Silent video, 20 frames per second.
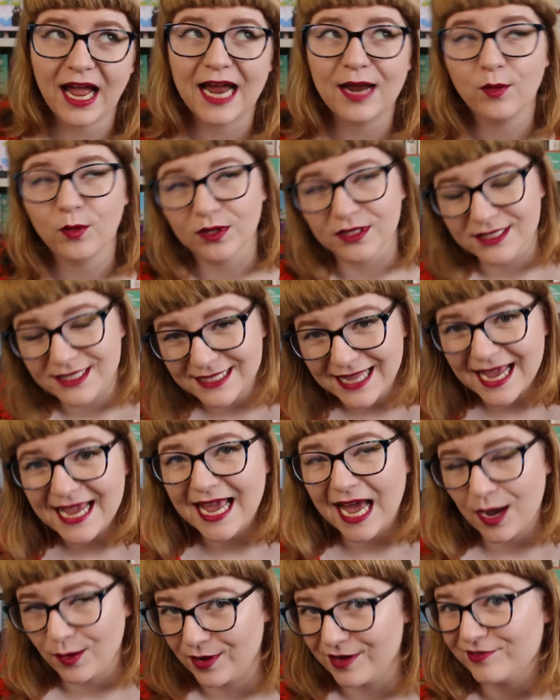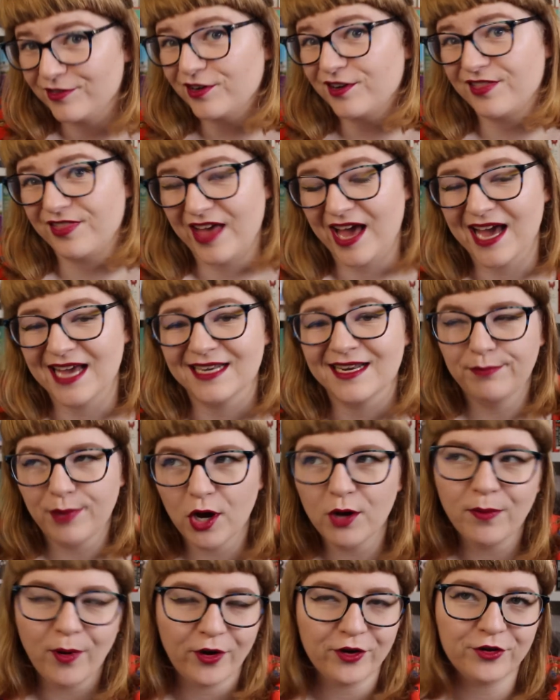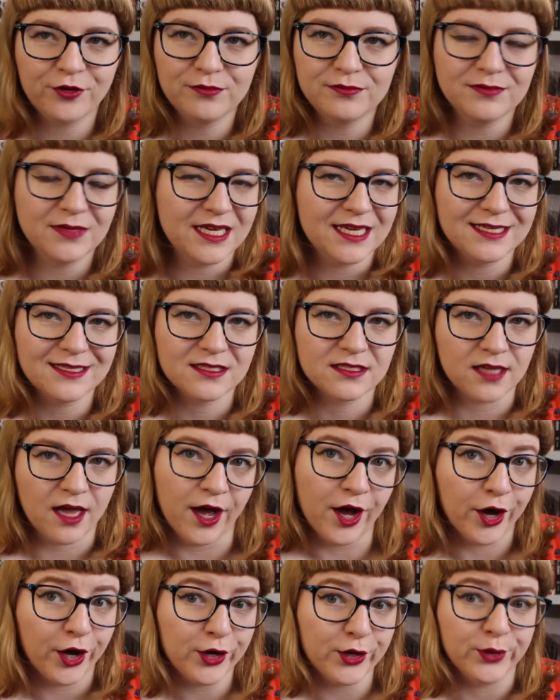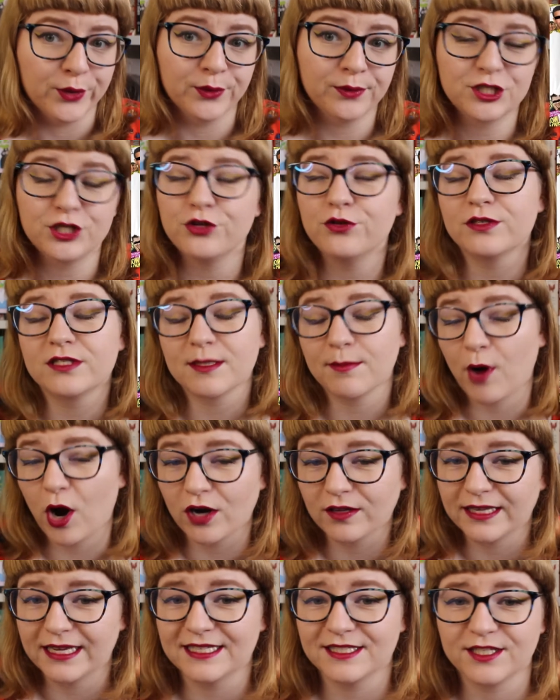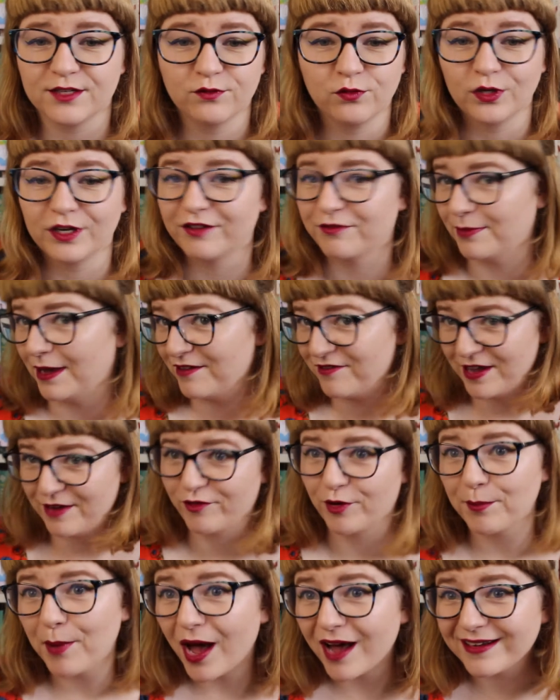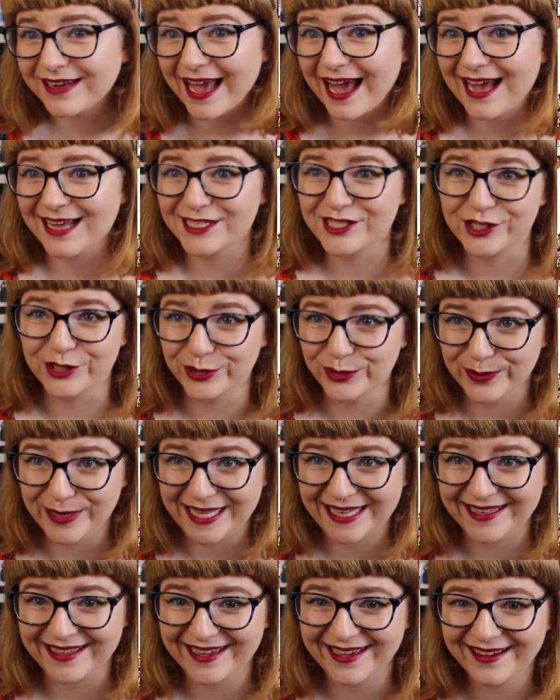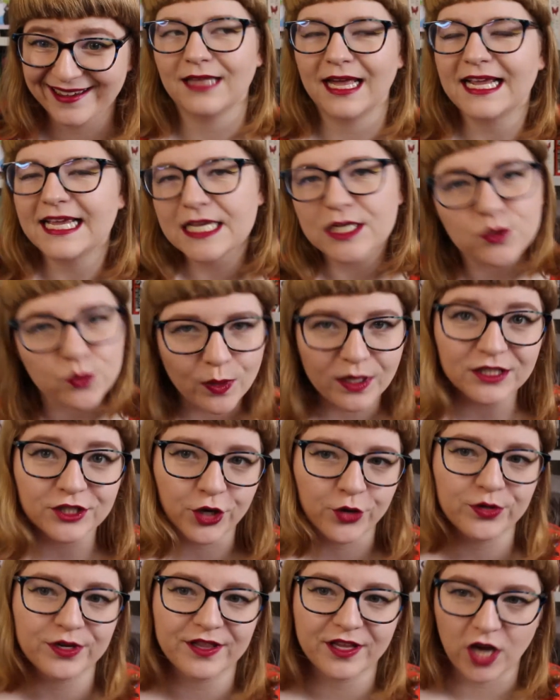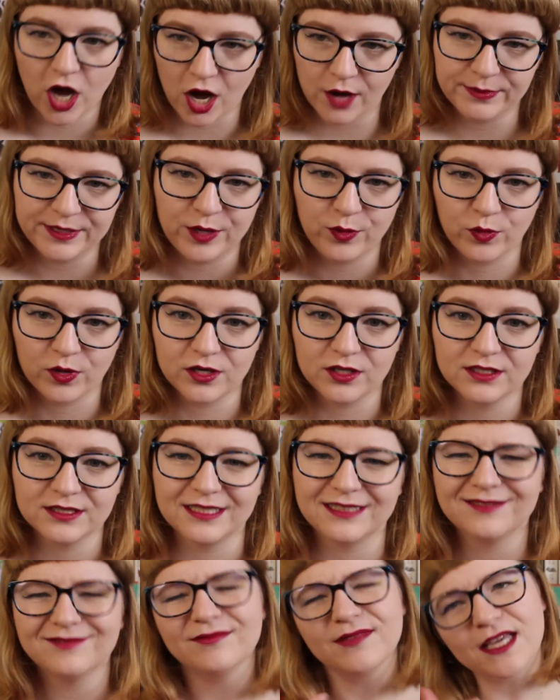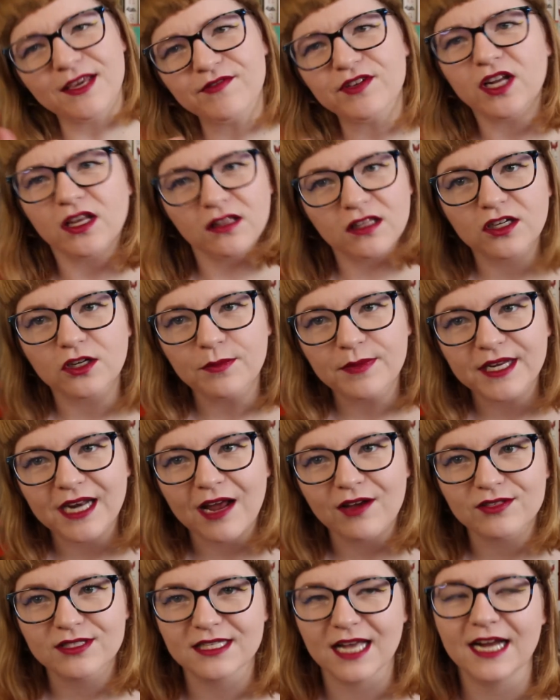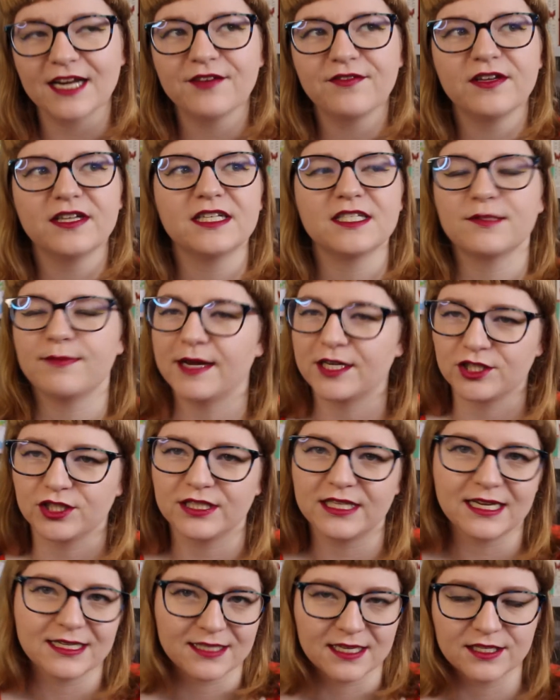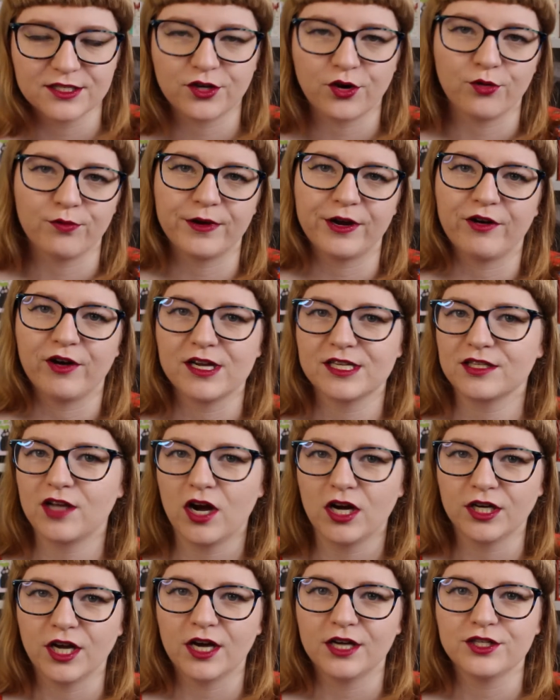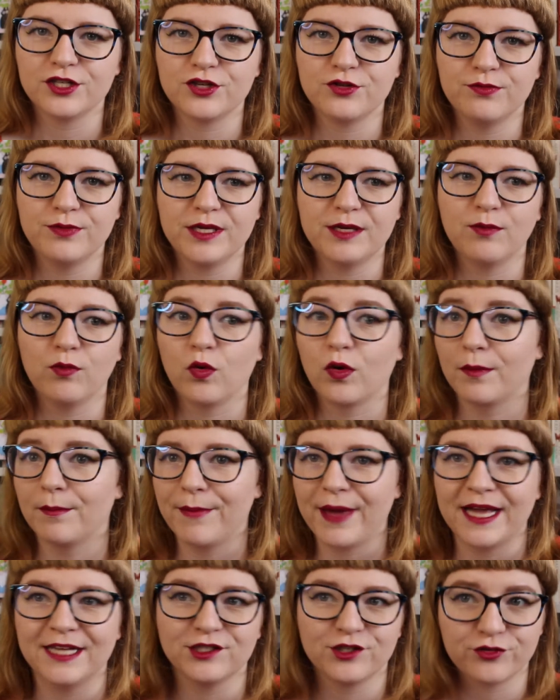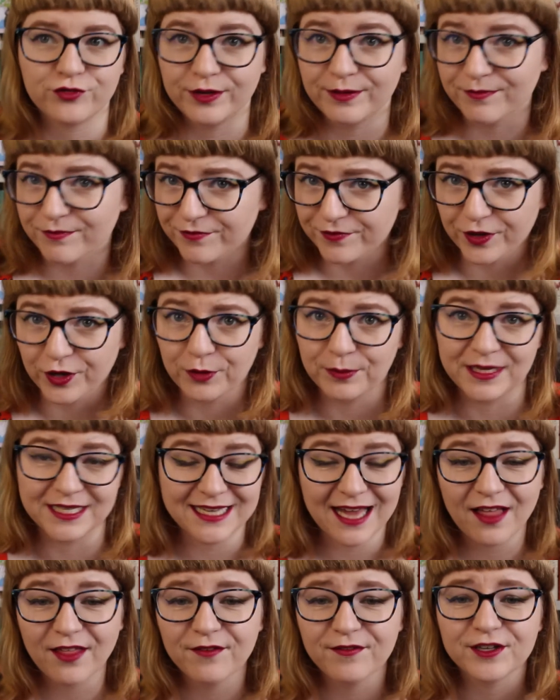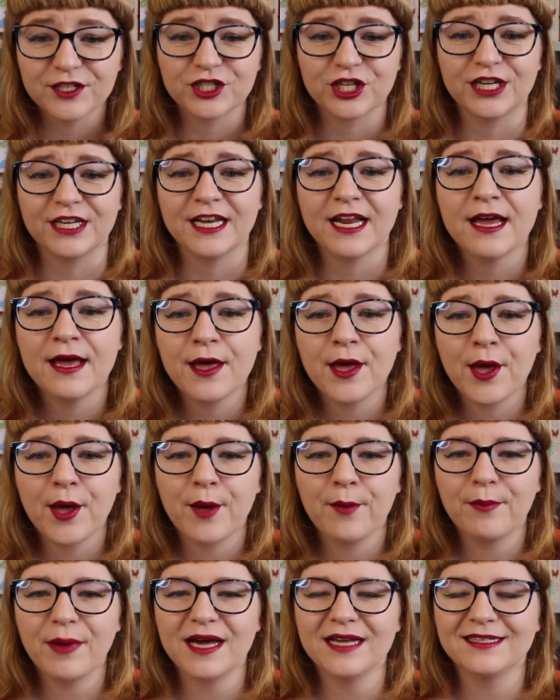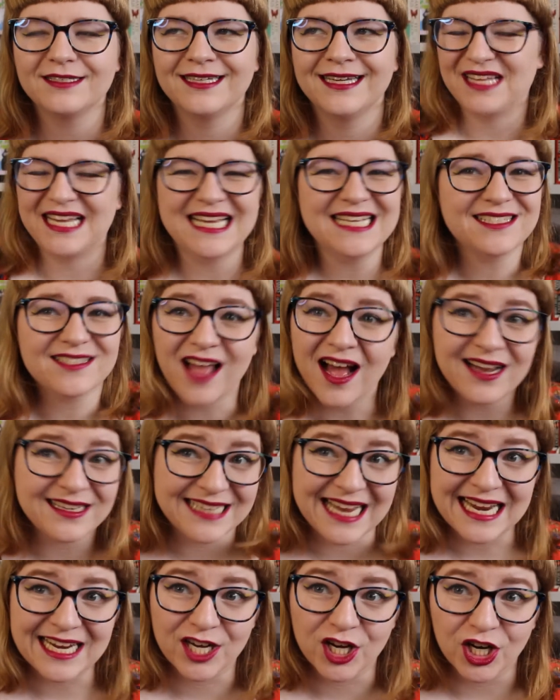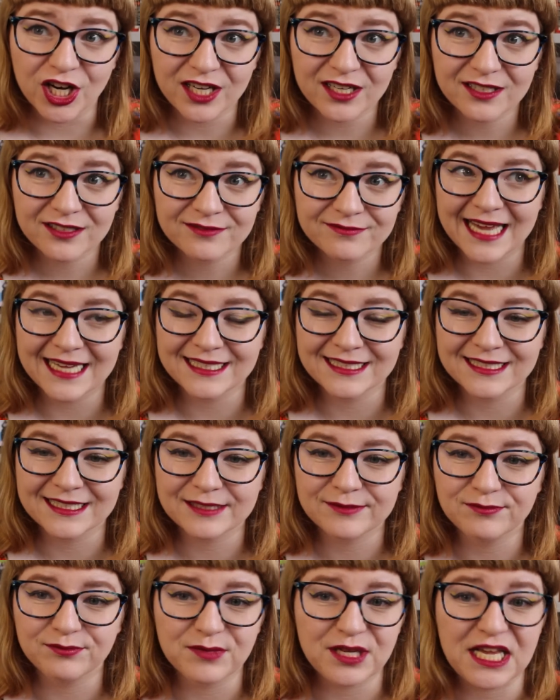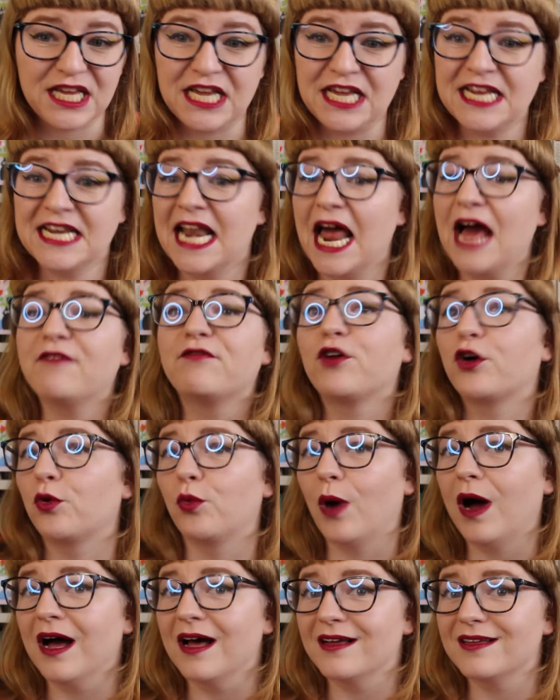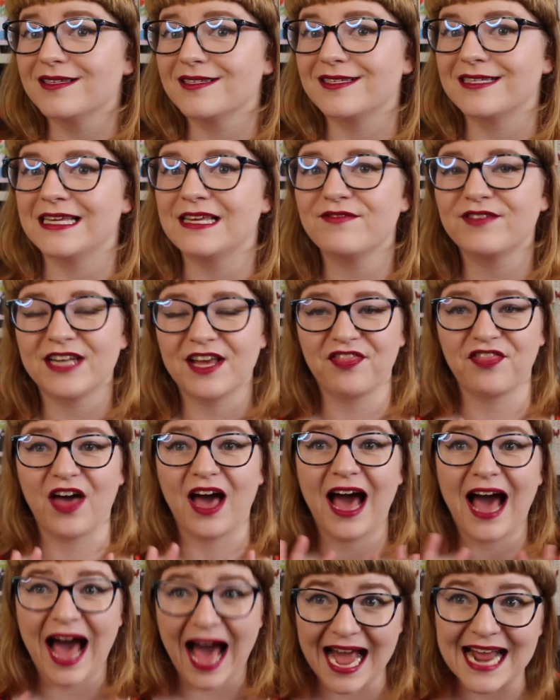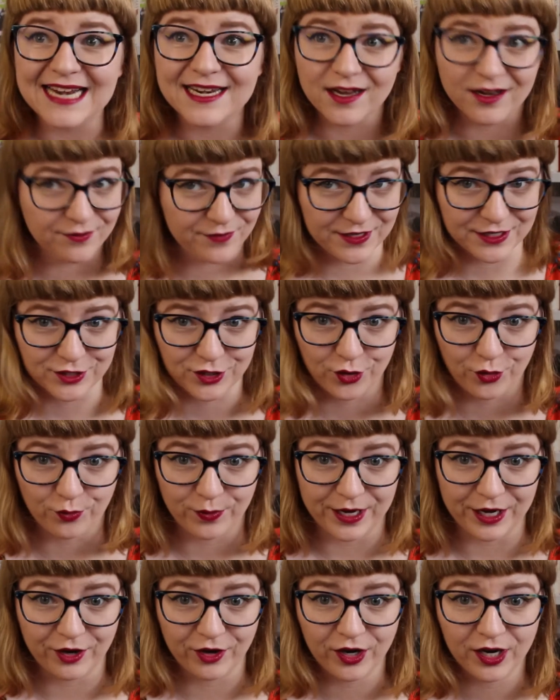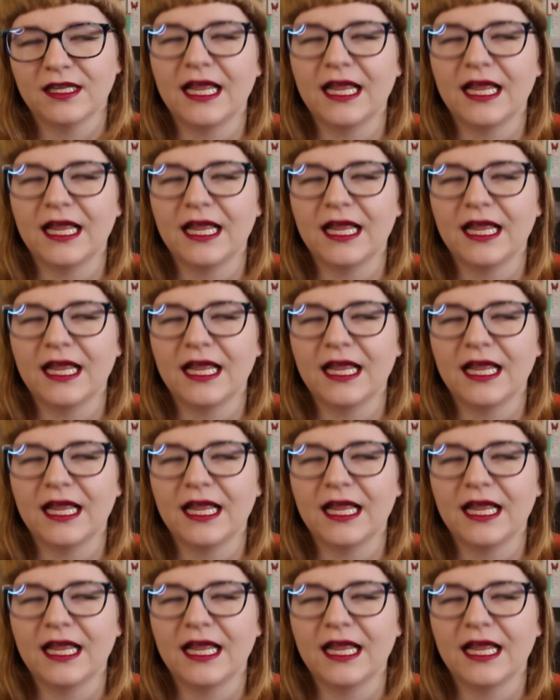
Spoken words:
I will say, however, that Bo Burnham is a who, to use the parlance of one of my favorite podcasts, Who Weekly. Like, he's well known in the comedy world, and even a little bit outside of it, especially as his career has gone on to be more mainstream film and television, but he's not Dane Cook, and he never was, even at the height of his career.